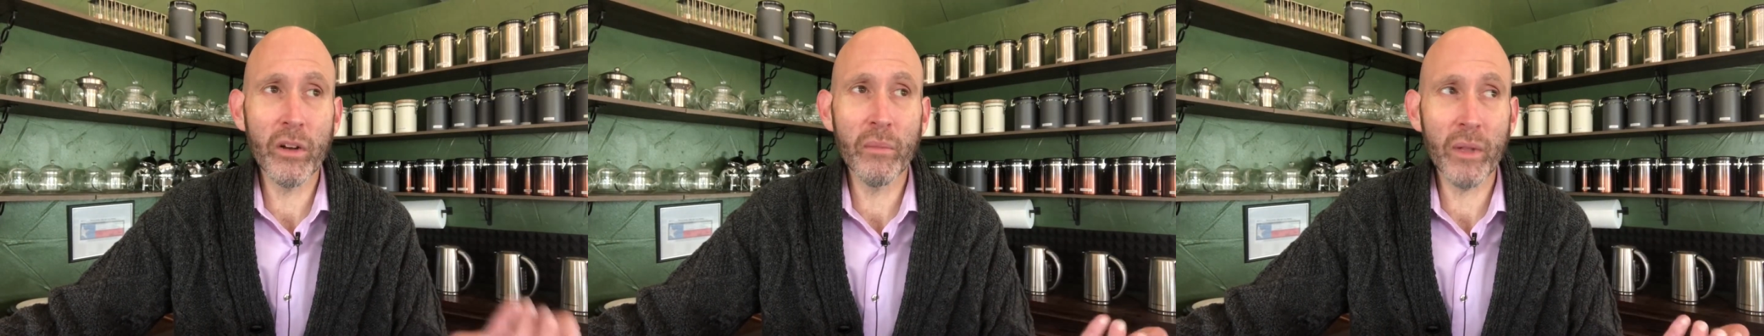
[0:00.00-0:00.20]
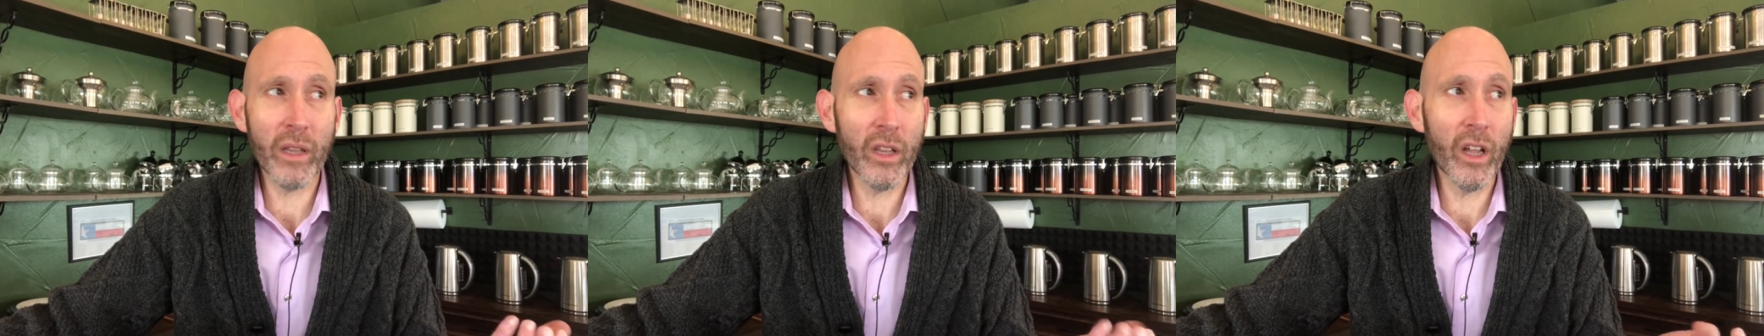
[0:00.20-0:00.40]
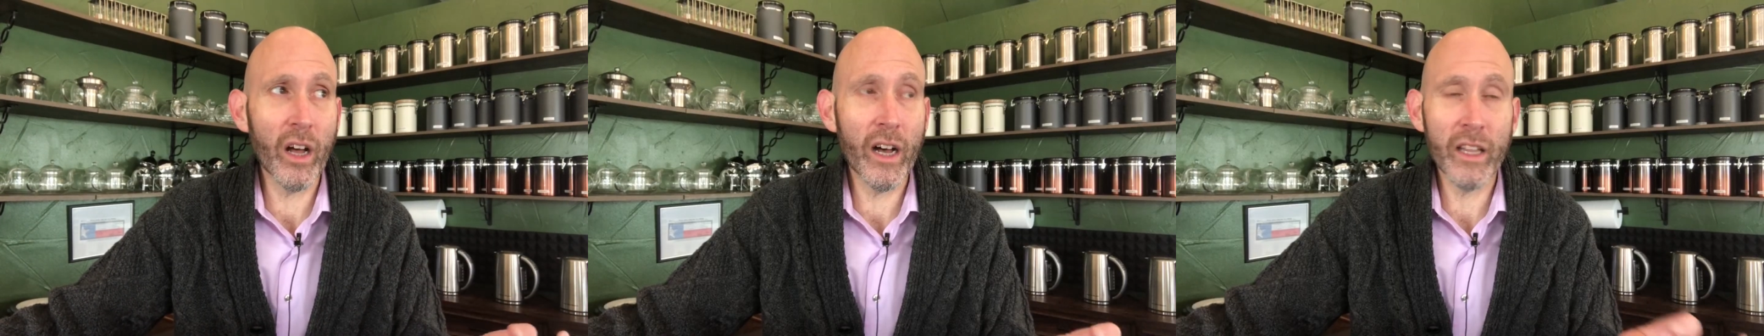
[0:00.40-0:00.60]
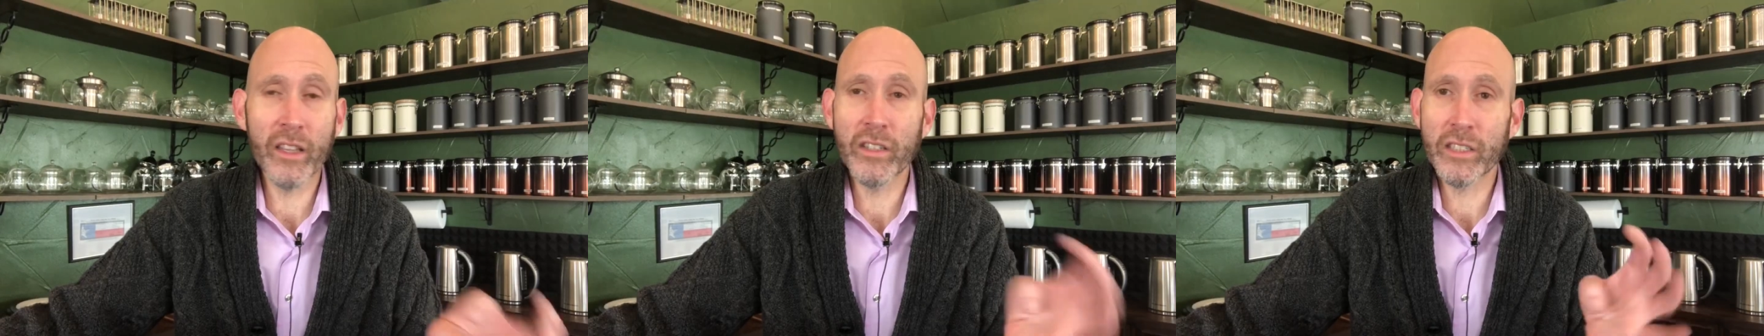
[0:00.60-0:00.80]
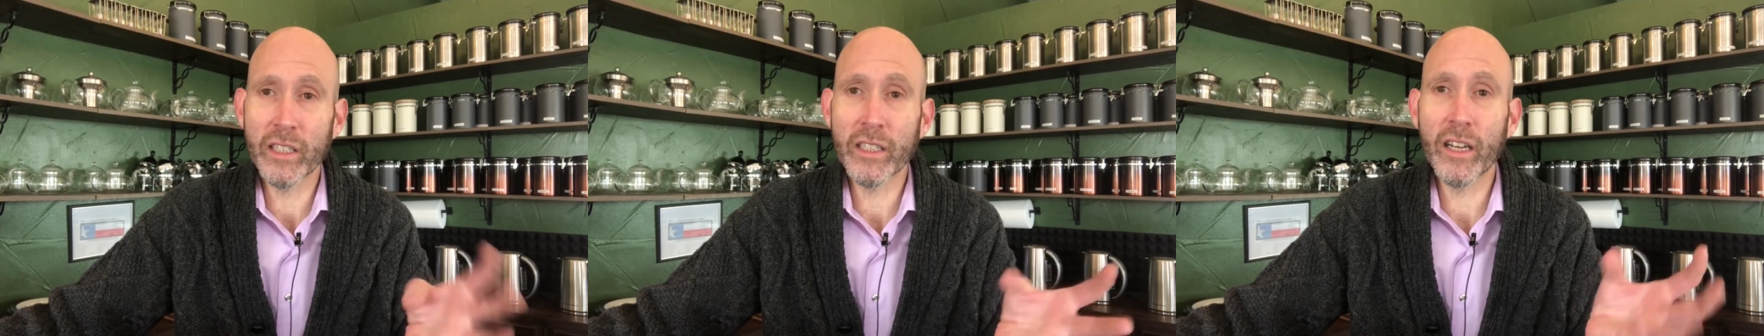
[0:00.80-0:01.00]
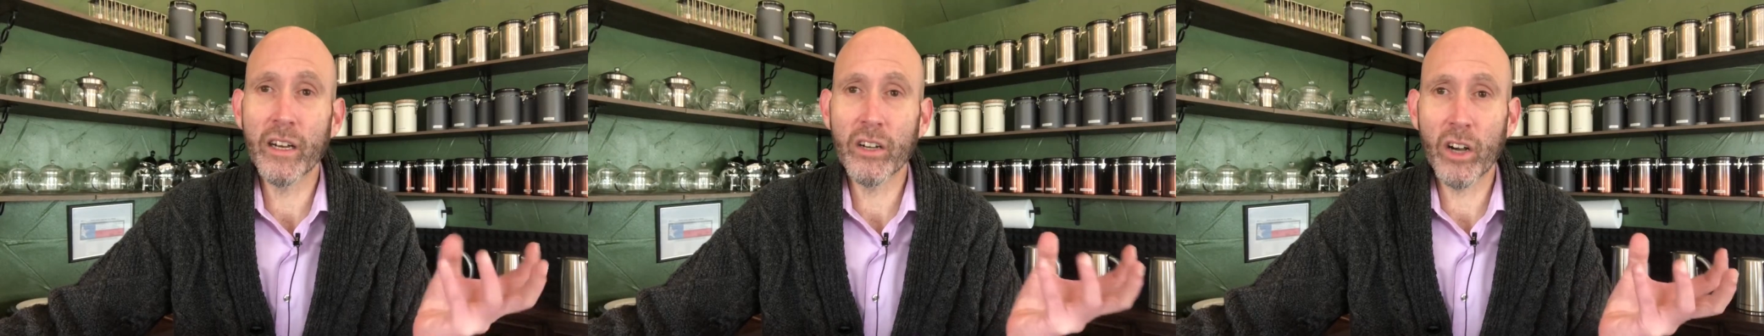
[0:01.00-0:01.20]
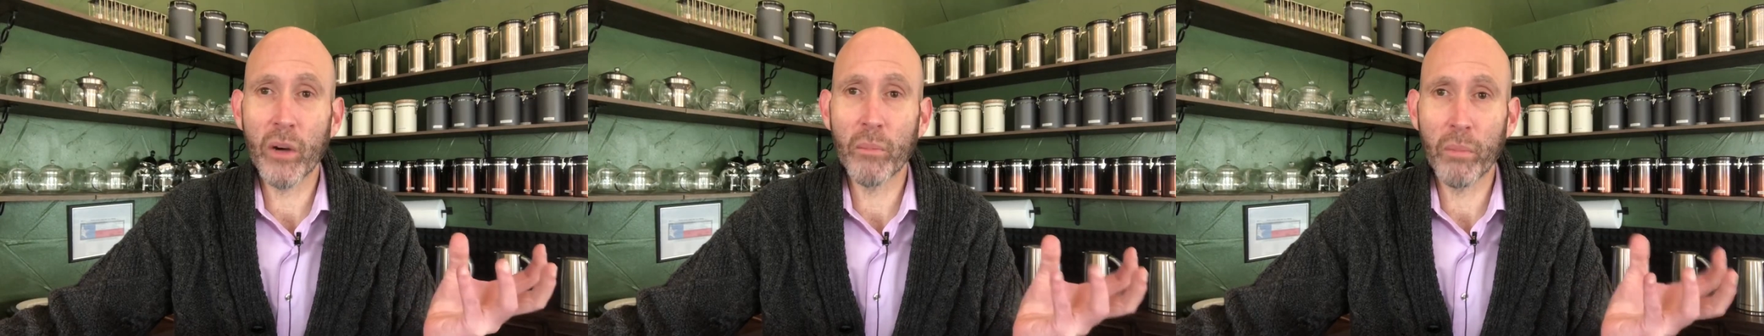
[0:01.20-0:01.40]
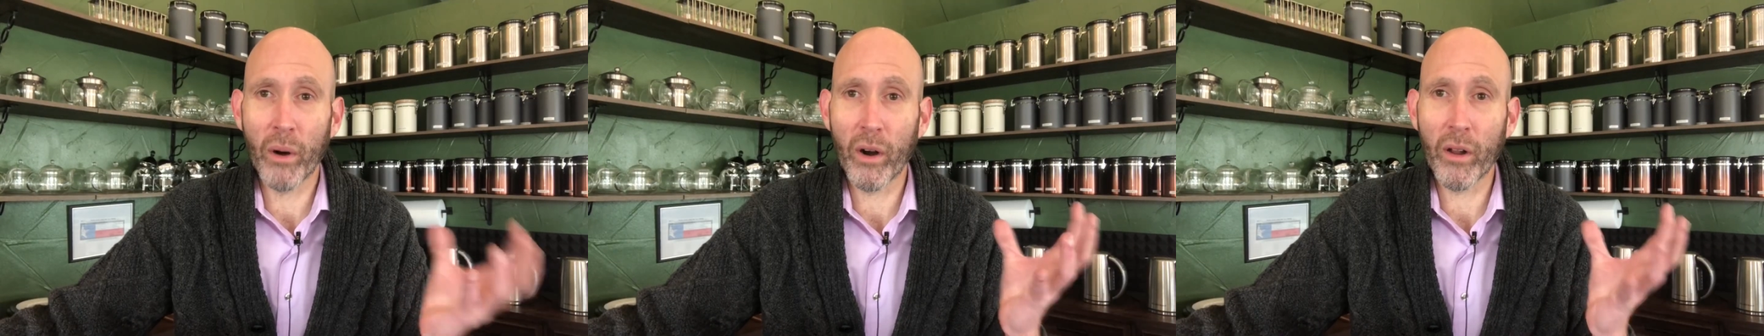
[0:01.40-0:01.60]
Milan, there's a town
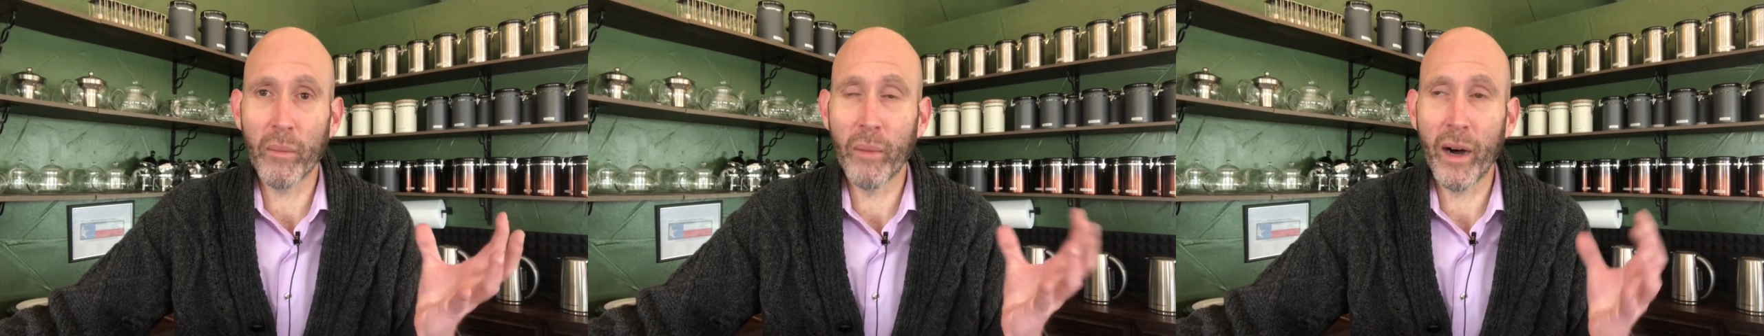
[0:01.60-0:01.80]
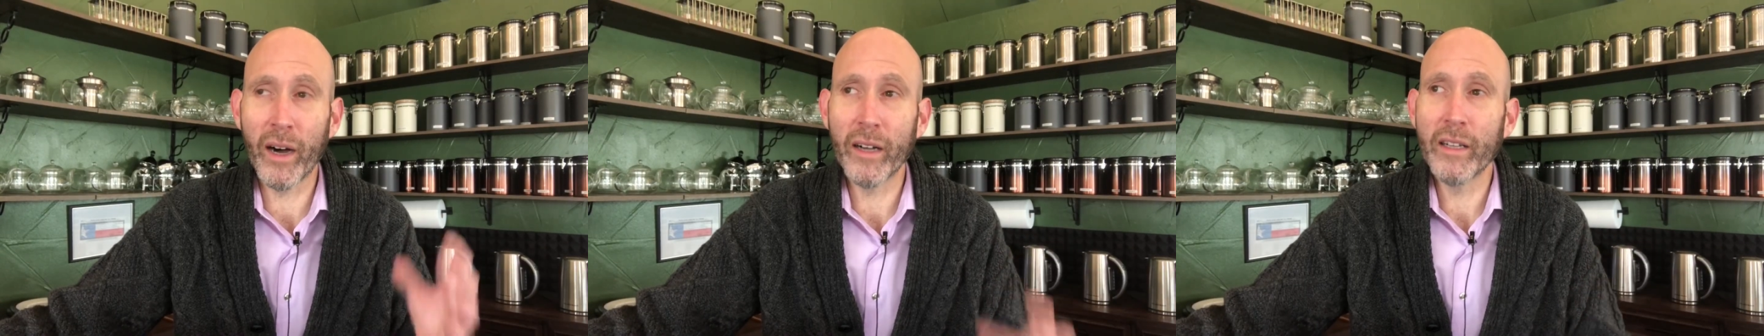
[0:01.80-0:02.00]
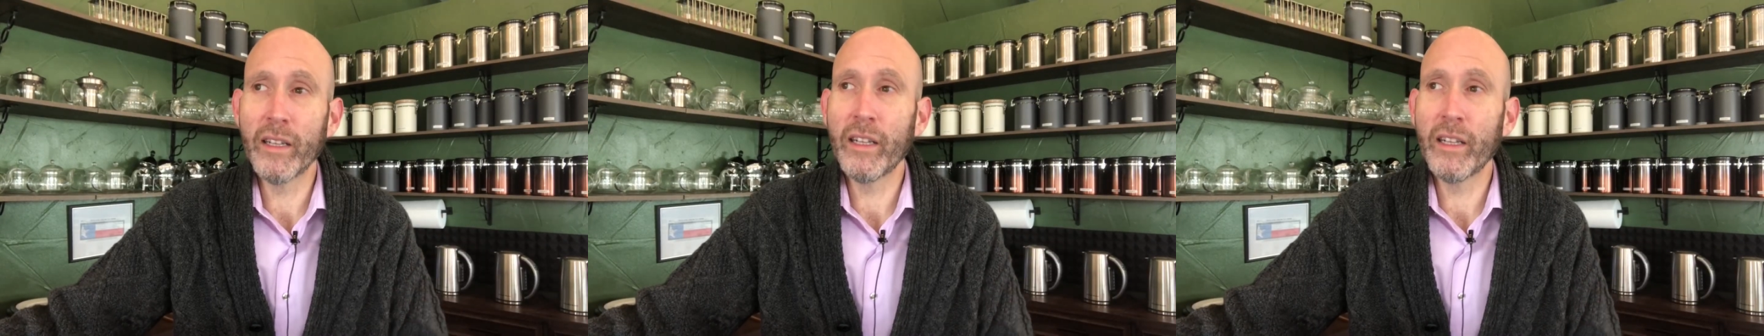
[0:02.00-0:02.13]
called Bergamo